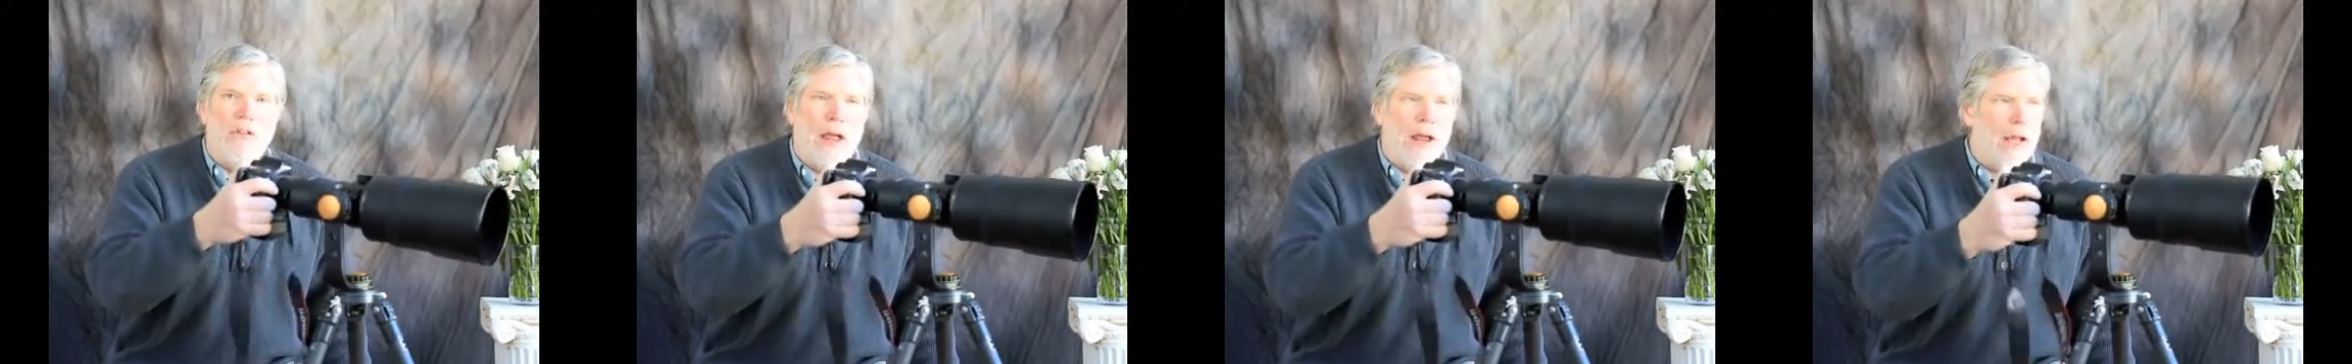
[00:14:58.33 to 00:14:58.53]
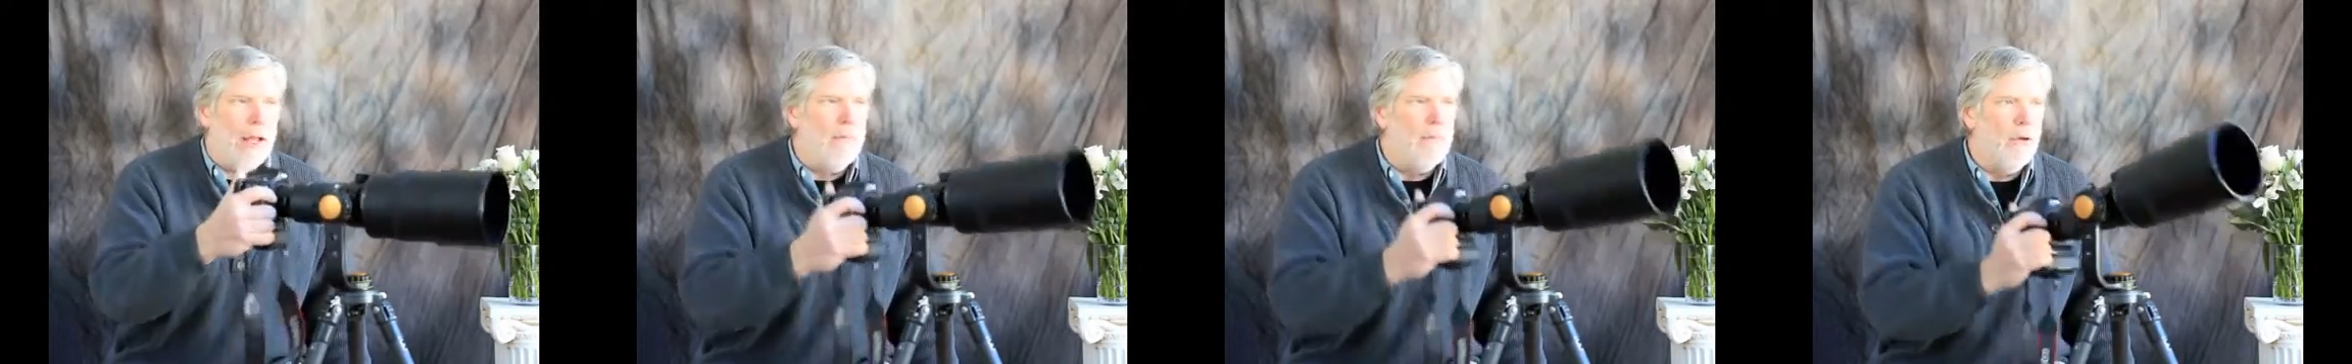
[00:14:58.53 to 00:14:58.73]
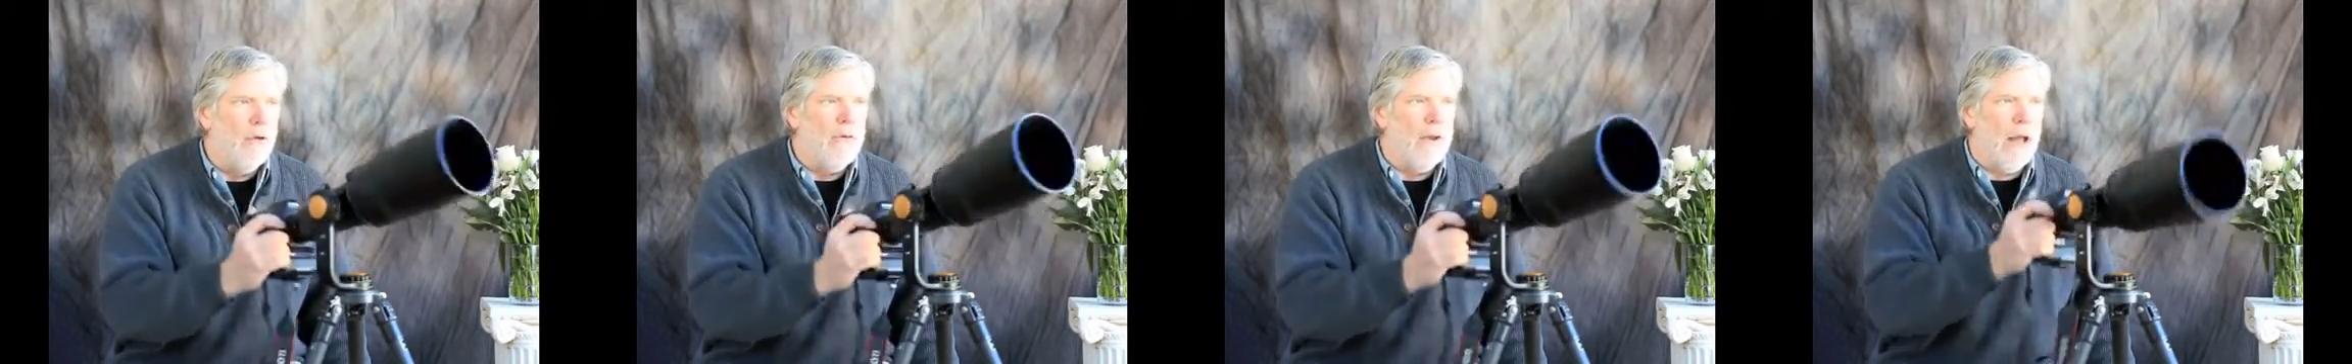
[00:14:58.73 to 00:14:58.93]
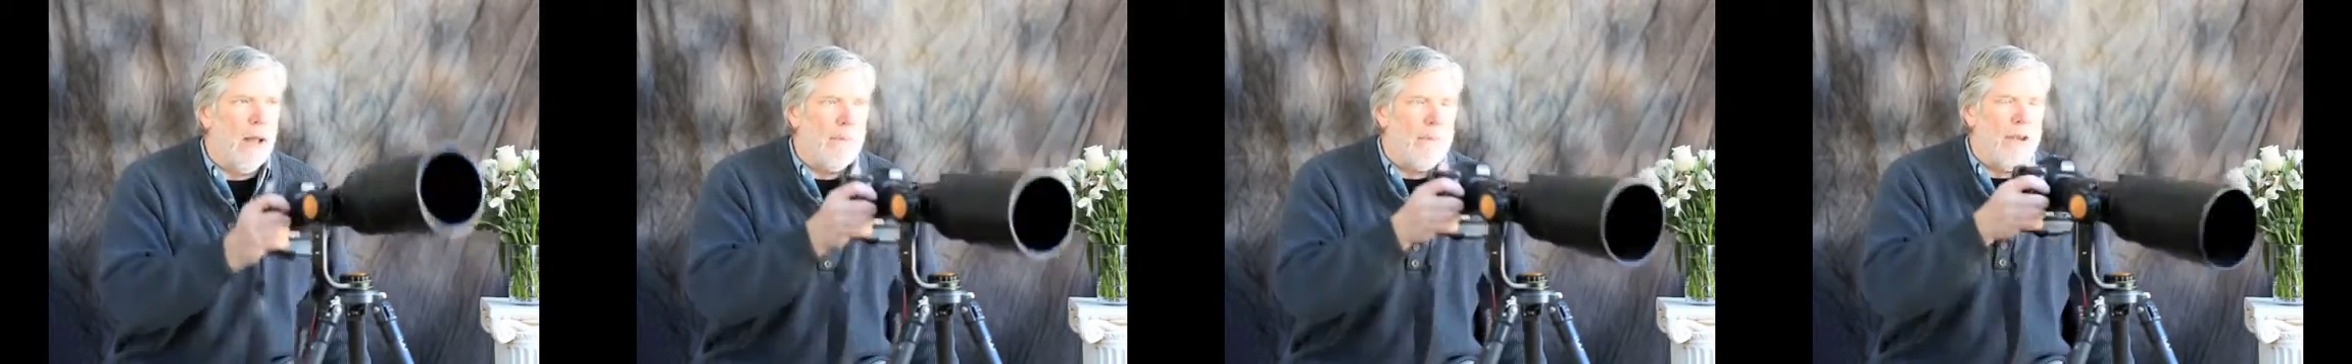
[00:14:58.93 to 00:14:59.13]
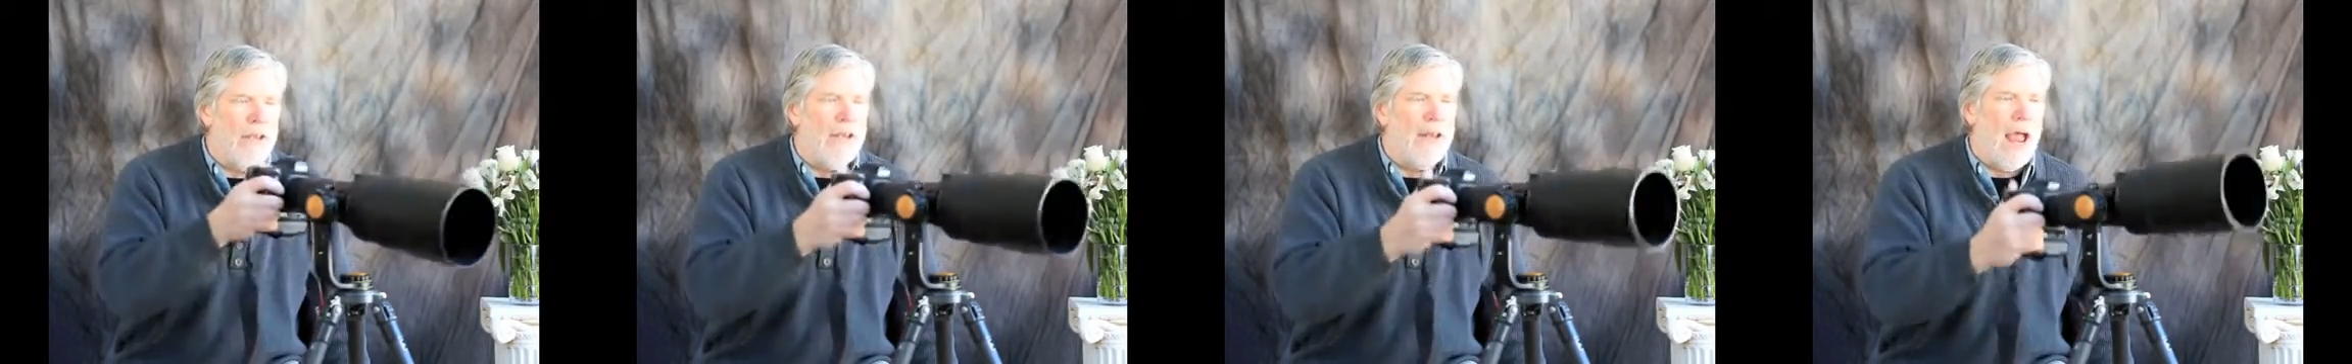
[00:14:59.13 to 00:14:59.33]
I can move it
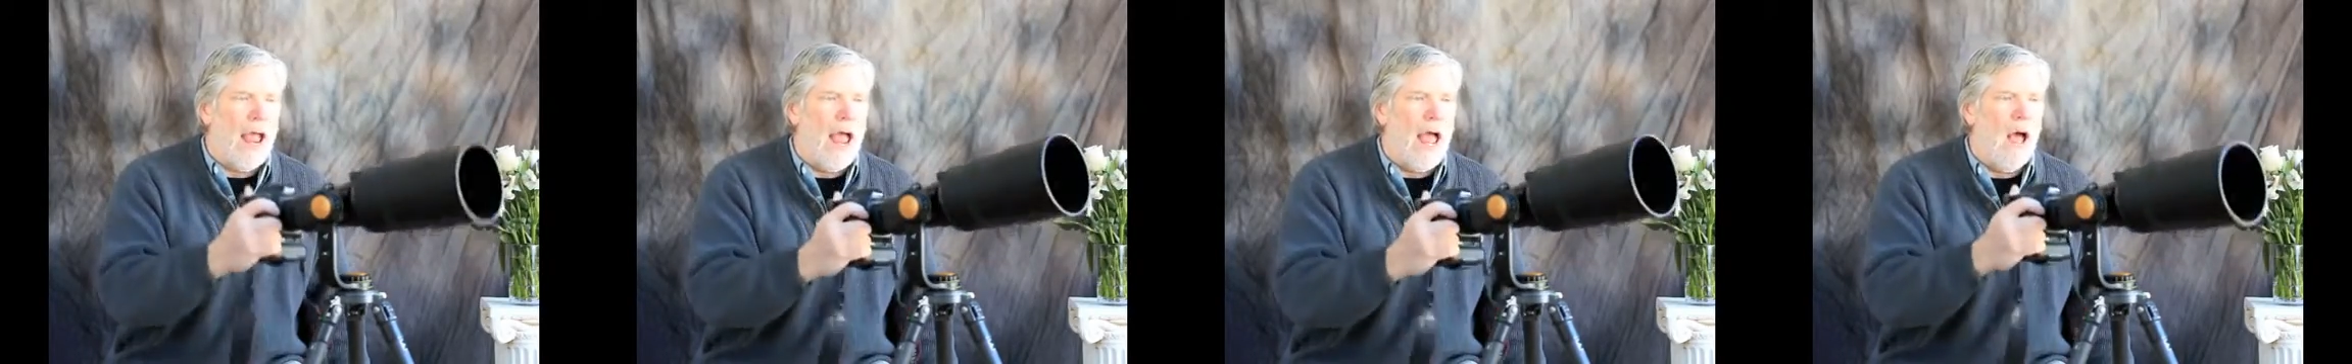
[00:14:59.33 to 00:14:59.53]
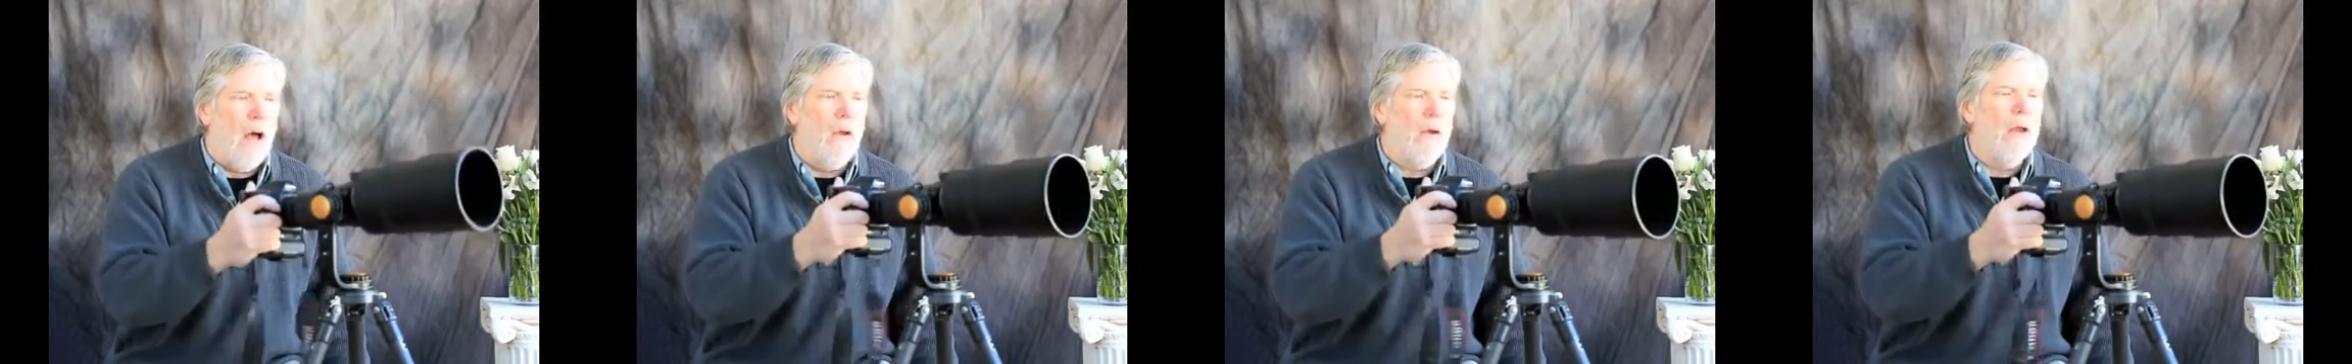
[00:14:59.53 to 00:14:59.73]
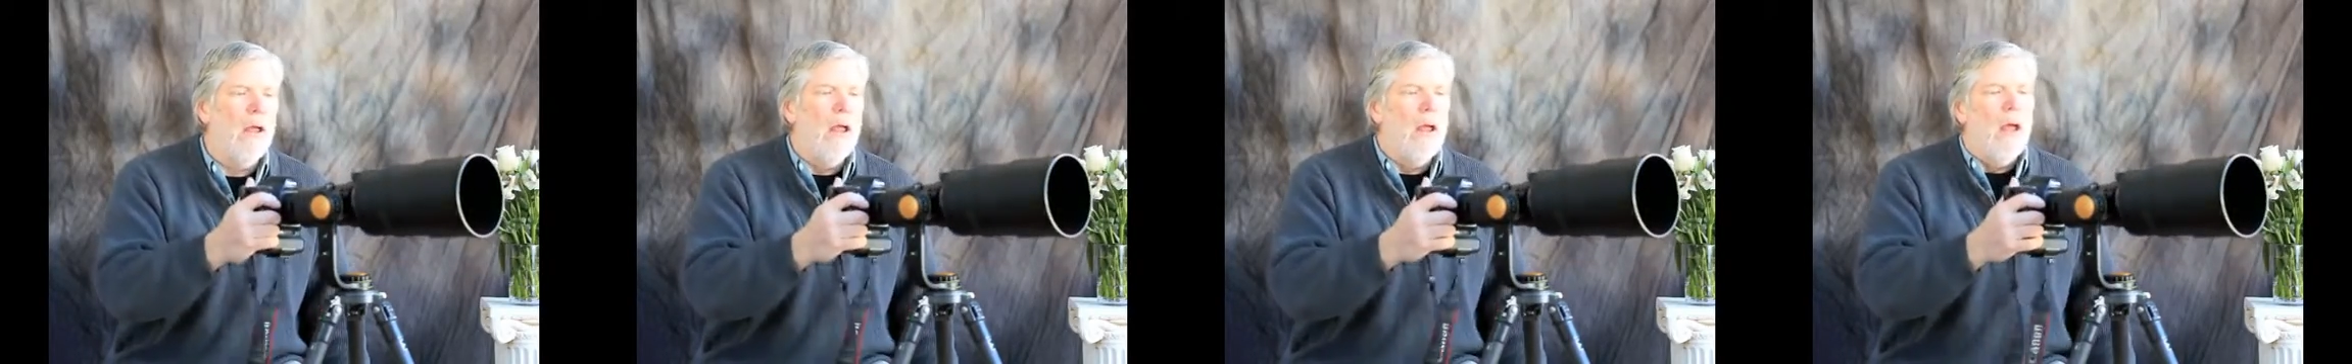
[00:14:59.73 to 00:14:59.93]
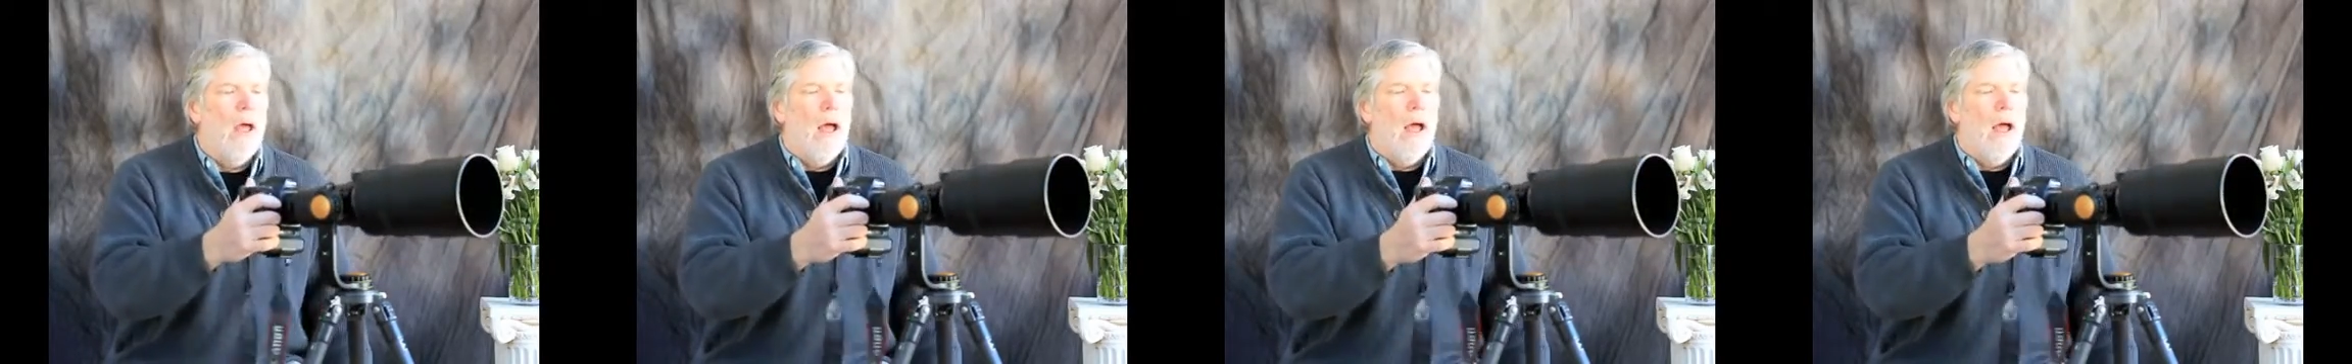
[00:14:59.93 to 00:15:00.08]
up and down.